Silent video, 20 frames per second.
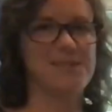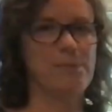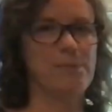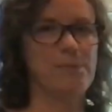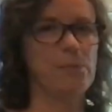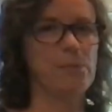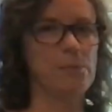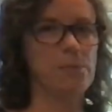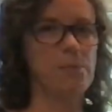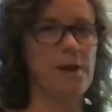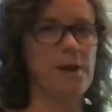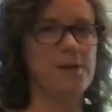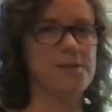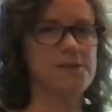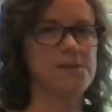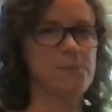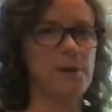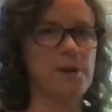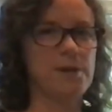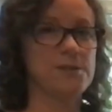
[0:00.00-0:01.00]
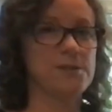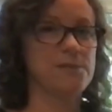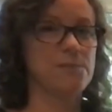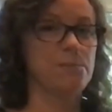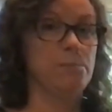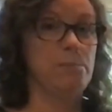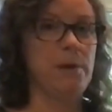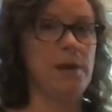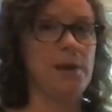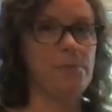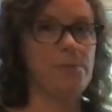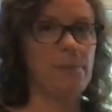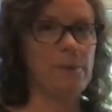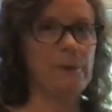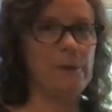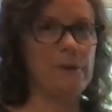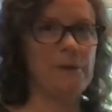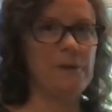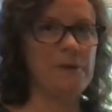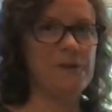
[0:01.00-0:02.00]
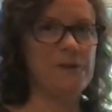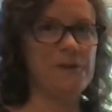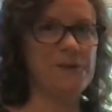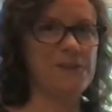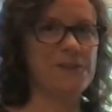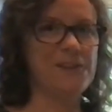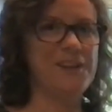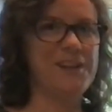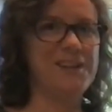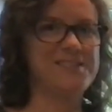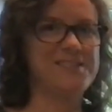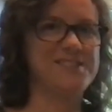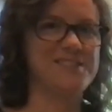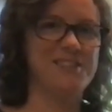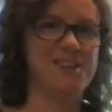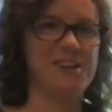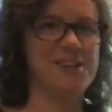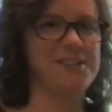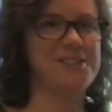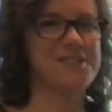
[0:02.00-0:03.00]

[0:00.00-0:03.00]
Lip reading: pumpkin pie spice maple glazed nuts.